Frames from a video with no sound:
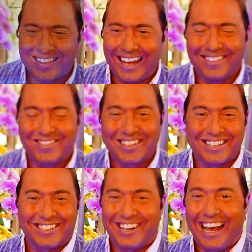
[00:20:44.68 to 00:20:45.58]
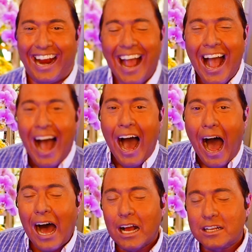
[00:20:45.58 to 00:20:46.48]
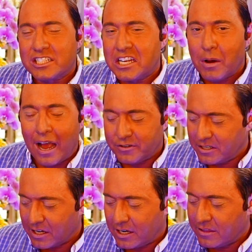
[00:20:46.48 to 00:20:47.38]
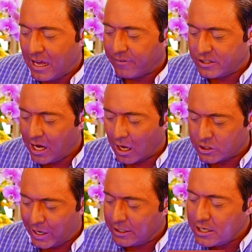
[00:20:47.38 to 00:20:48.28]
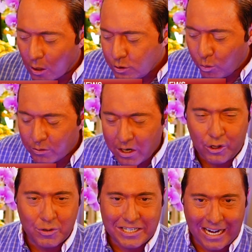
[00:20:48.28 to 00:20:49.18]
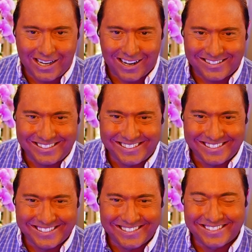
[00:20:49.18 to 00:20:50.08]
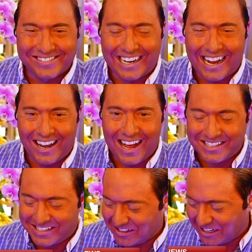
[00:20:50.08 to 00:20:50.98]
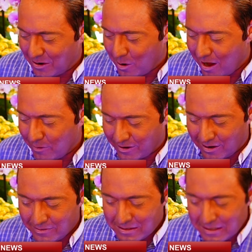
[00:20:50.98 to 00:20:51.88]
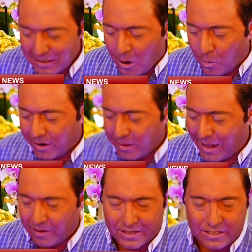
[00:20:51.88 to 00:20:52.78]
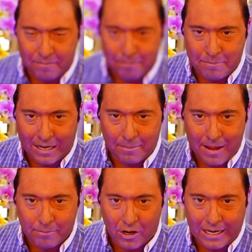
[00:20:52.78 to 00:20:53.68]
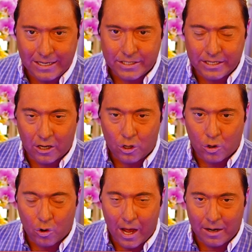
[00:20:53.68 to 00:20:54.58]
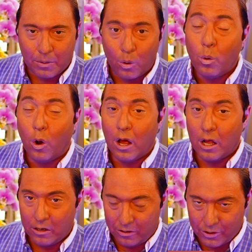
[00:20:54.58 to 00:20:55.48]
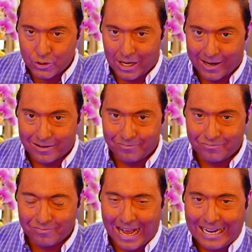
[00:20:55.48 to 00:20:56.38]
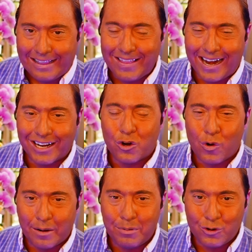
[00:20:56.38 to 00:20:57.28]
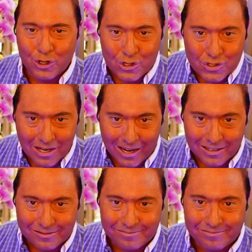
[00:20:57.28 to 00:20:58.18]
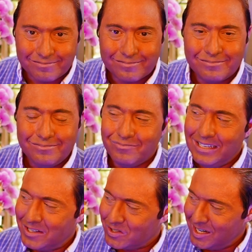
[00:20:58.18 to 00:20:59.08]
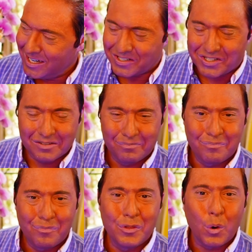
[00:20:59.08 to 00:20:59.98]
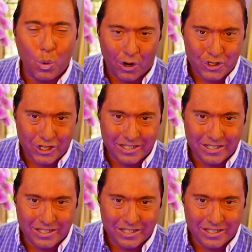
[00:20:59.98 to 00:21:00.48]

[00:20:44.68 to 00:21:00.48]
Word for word: That was like, I'll see you after the after the entree. No, no, no, no. You stay here. We got a lot still to go over. One of the benefits of being a member is the incredible newsletter. And in that incredible newsletter is this, the